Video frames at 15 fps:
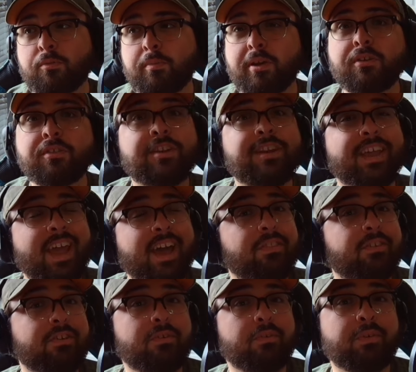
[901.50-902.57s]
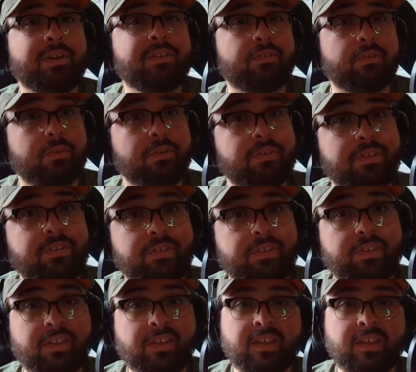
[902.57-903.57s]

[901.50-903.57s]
these spirits to gather resources,